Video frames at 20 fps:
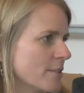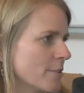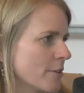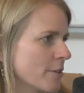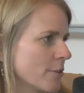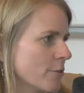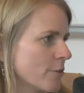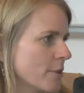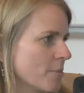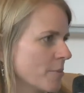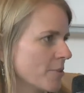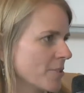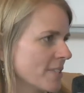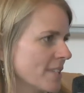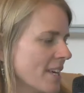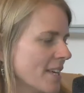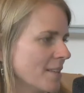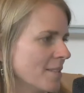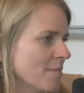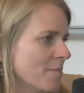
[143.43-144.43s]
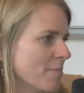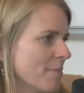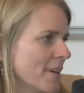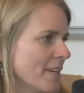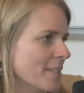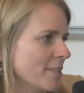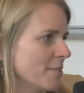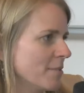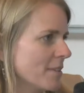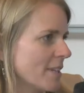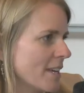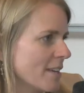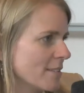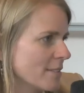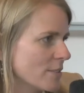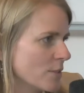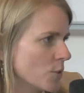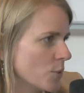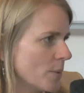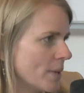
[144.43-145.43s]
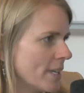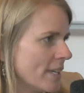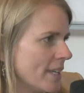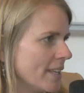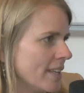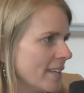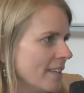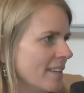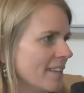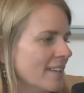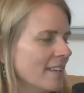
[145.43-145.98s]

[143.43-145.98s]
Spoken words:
33% by 2020.